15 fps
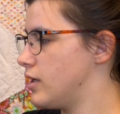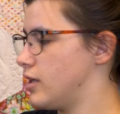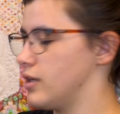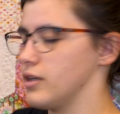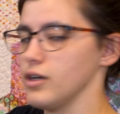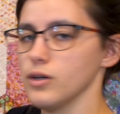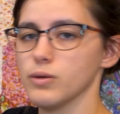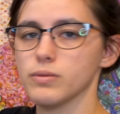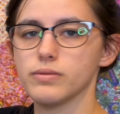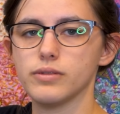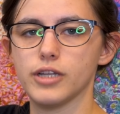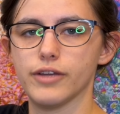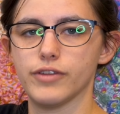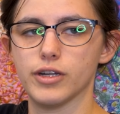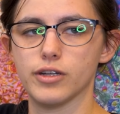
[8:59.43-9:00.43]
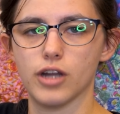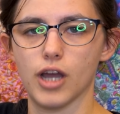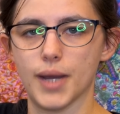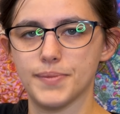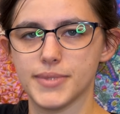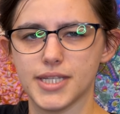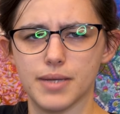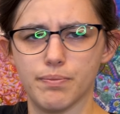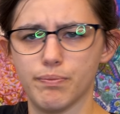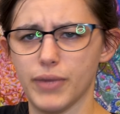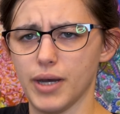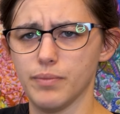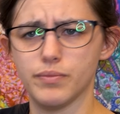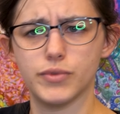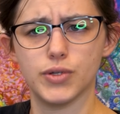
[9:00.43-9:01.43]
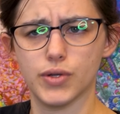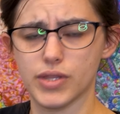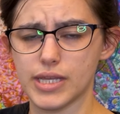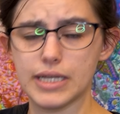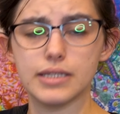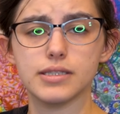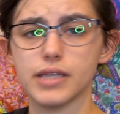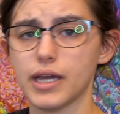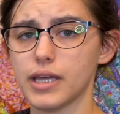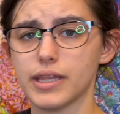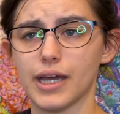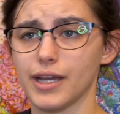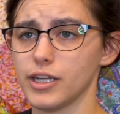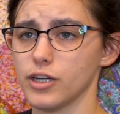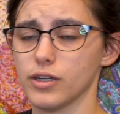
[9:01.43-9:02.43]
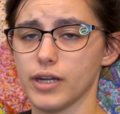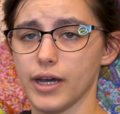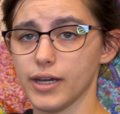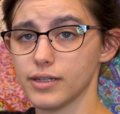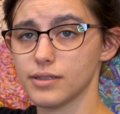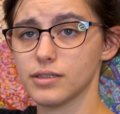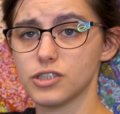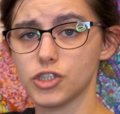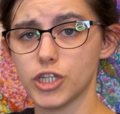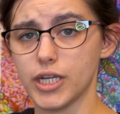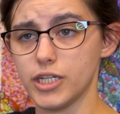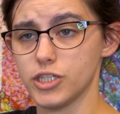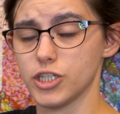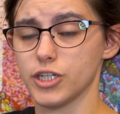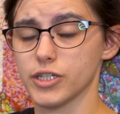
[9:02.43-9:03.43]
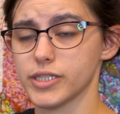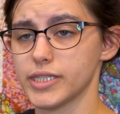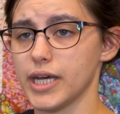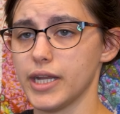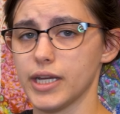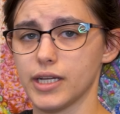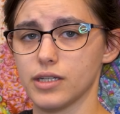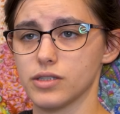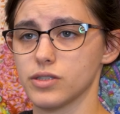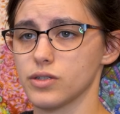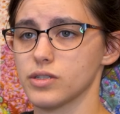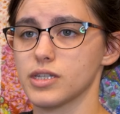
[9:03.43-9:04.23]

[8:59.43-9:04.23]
if your knobs get bumped or things like that, you're not changing your settings or